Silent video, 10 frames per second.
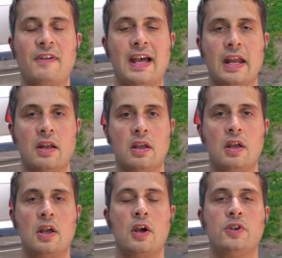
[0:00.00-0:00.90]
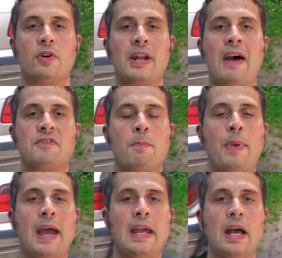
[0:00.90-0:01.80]
van, you're going to have to
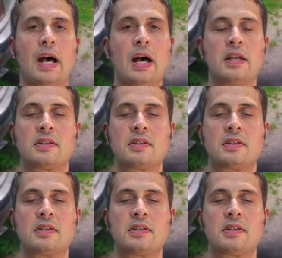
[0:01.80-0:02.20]
pay a